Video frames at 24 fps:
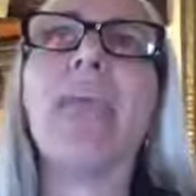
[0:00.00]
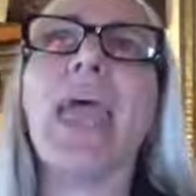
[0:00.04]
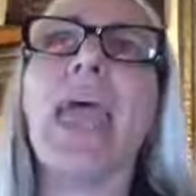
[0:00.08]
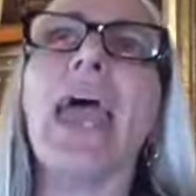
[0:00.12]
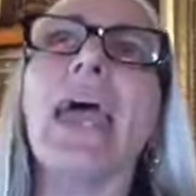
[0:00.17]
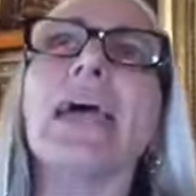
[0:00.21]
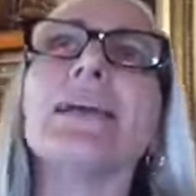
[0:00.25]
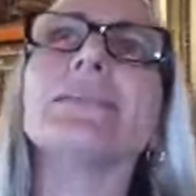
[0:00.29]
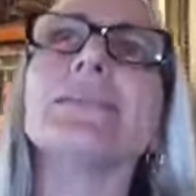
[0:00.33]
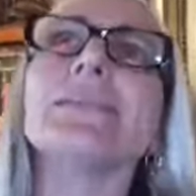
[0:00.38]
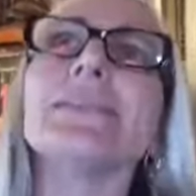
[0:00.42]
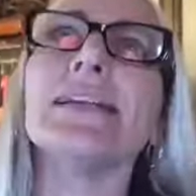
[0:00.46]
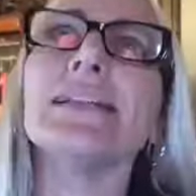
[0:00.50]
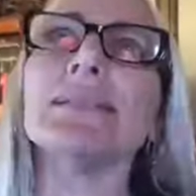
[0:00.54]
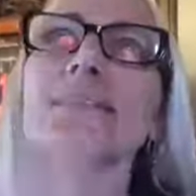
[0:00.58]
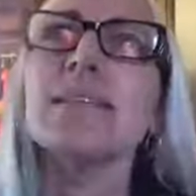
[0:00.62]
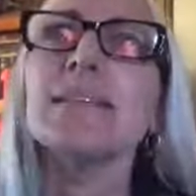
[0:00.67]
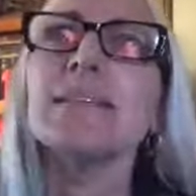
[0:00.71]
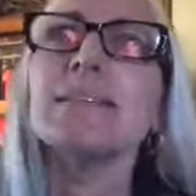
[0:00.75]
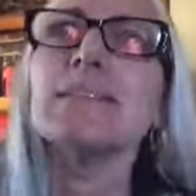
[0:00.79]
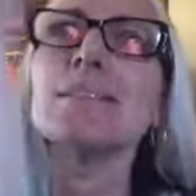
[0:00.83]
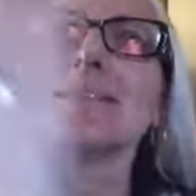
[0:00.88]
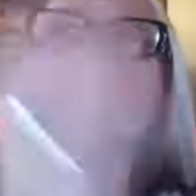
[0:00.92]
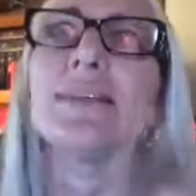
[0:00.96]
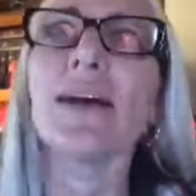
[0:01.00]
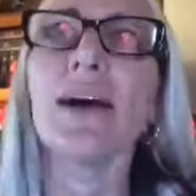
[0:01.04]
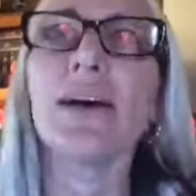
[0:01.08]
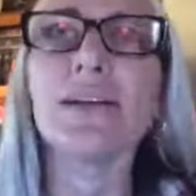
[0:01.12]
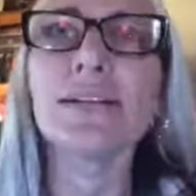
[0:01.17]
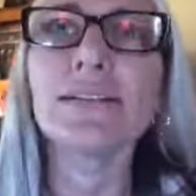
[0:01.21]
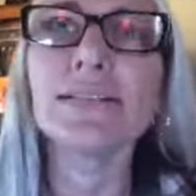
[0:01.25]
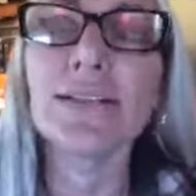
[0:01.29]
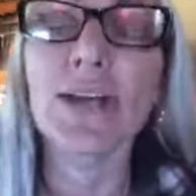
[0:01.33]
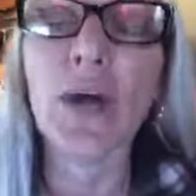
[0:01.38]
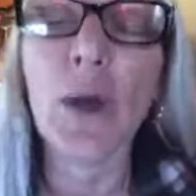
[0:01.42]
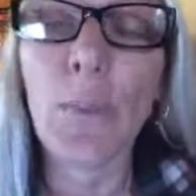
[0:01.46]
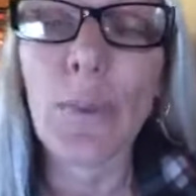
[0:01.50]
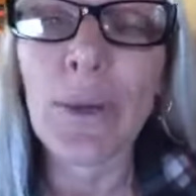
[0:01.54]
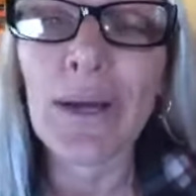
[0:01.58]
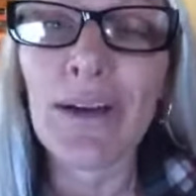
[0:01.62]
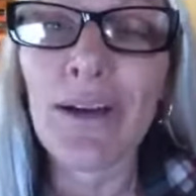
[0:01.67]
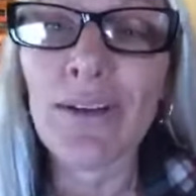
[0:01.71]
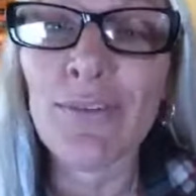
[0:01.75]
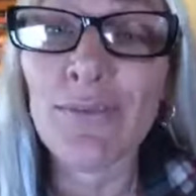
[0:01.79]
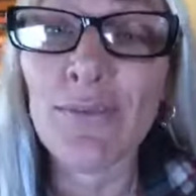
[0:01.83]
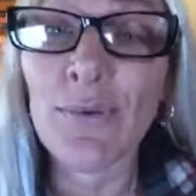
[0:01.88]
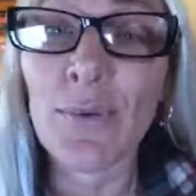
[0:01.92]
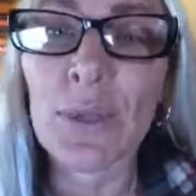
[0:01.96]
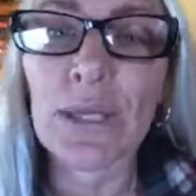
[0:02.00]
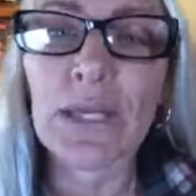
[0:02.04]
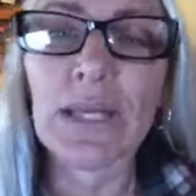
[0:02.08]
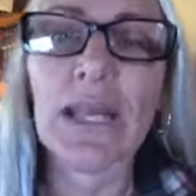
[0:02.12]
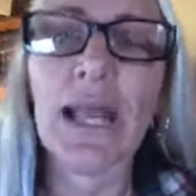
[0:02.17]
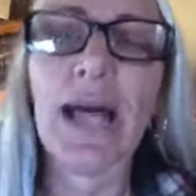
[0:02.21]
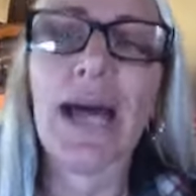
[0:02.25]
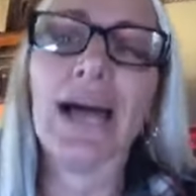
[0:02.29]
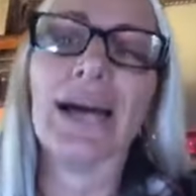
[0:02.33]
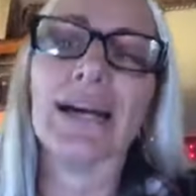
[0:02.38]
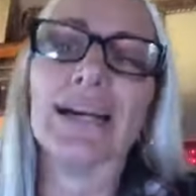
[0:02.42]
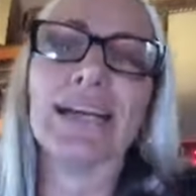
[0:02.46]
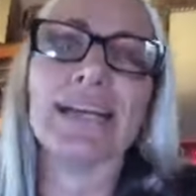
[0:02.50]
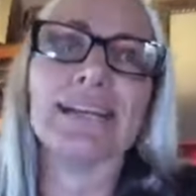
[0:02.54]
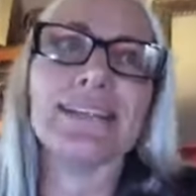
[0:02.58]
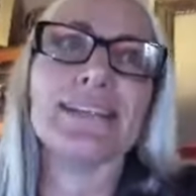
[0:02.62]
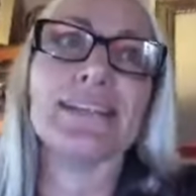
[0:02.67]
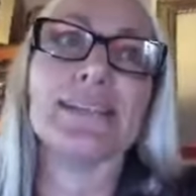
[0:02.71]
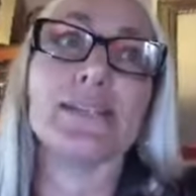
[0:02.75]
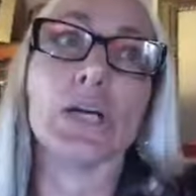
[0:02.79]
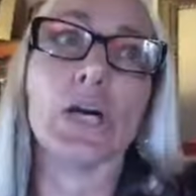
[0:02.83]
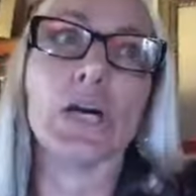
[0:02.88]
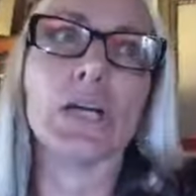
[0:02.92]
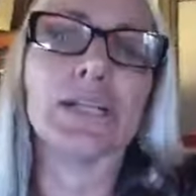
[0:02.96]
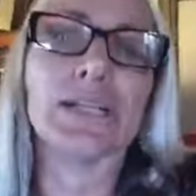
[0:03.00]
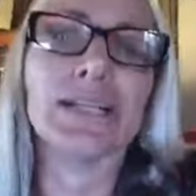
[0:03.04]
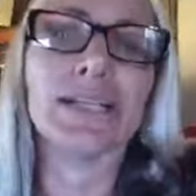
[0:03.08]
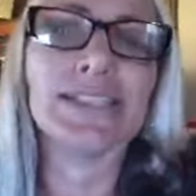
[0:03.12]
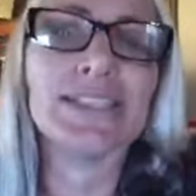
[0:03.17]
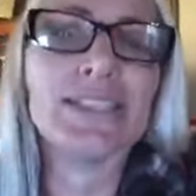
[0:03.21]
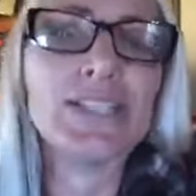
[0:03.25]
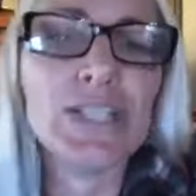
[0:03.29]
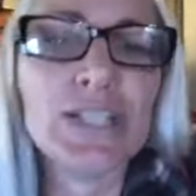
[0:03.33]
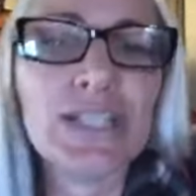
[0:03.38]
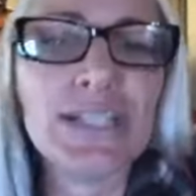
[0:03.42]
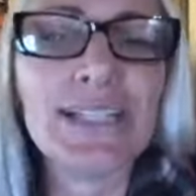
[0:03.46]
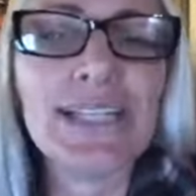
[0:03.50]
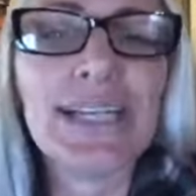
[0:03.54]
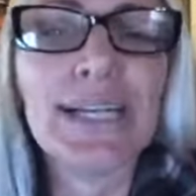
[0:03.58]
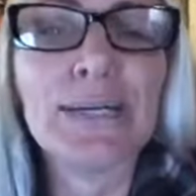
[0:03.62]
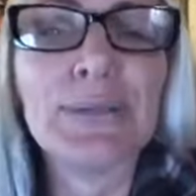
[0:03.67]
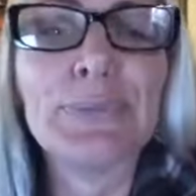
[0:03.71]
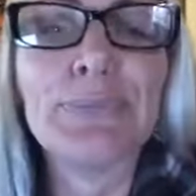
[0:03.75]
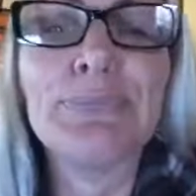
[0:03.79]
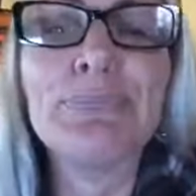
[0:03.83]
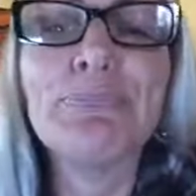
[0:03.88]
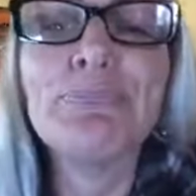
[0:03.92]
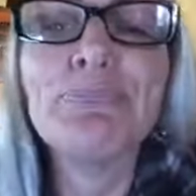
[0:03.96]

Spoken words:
And since it's going on 4 o'clock, it's starting to chill down.